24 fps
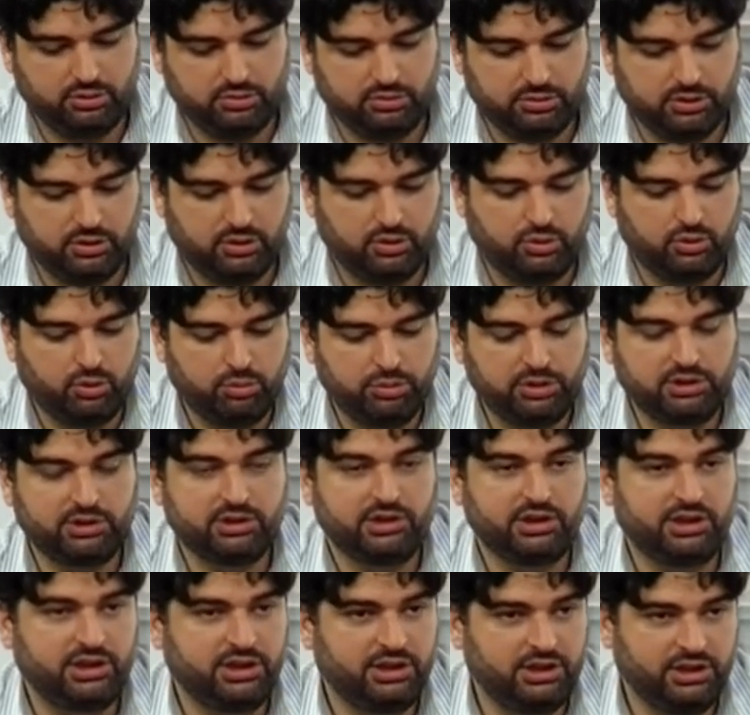
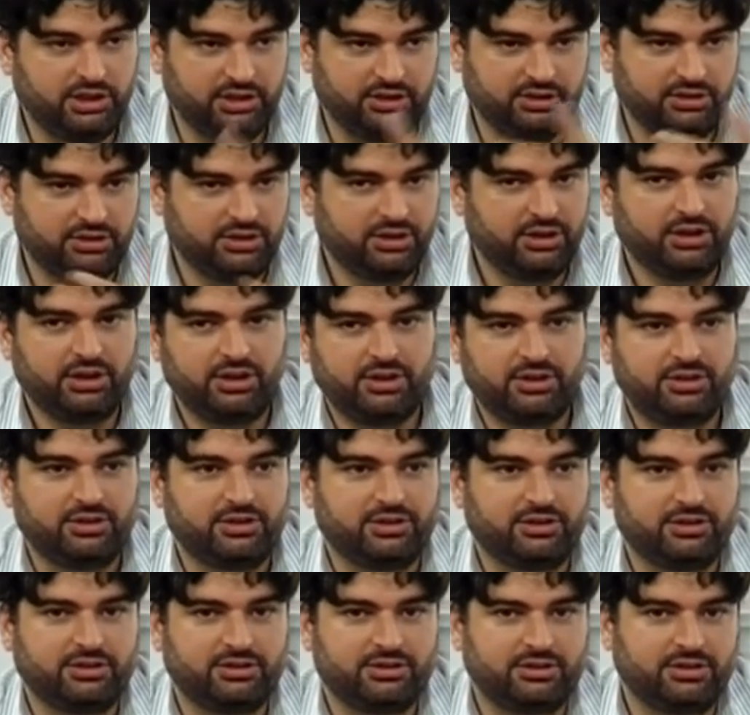openly and
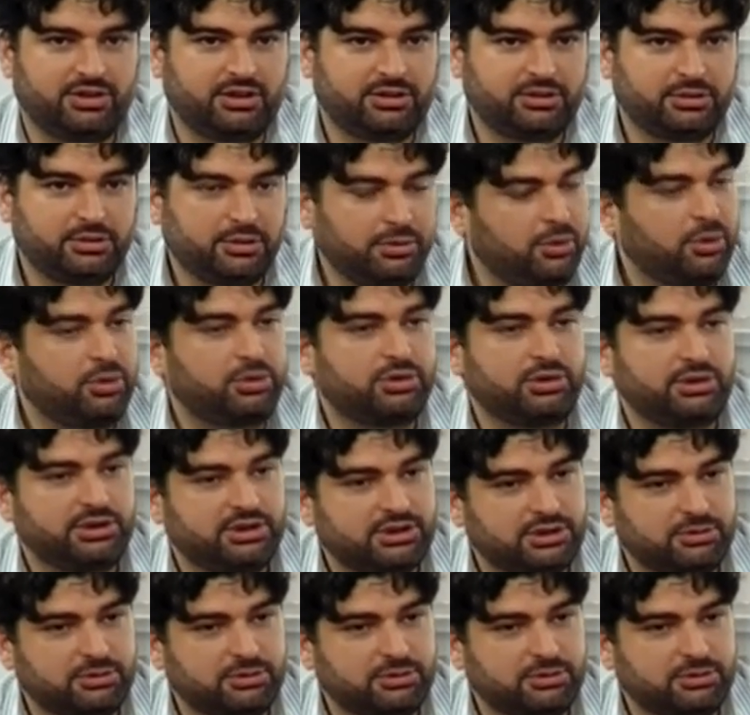unequivocally